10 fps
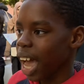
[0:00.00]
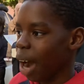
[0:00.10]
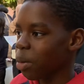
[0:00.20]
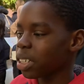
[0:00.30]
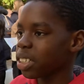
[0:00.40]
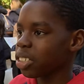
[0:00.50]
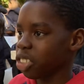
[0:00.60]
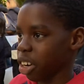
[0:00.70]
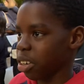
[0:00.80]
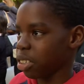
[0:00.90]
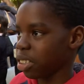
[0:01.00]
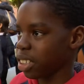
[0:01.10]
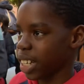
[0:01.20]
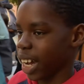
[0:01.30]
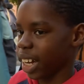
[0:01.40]
how it shows
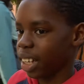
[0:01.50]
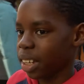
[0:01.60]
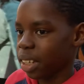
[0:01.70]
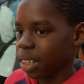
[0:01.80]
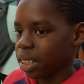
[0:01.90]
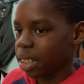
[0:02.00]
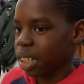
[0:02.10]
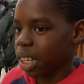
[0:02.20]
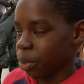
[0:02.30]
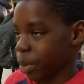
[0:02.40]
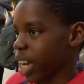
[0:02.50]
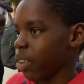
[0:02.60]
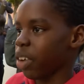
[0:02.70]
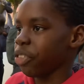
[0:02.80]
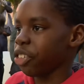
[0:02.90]
that being a
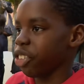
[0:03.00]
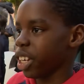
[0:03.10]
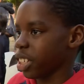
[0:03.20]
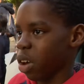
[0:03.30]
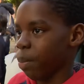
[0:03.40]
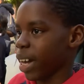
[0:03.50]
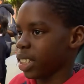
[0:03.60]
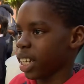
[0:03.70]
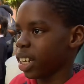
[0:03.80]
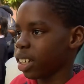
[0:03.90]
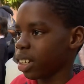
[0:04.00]
refugee is not a bad thing.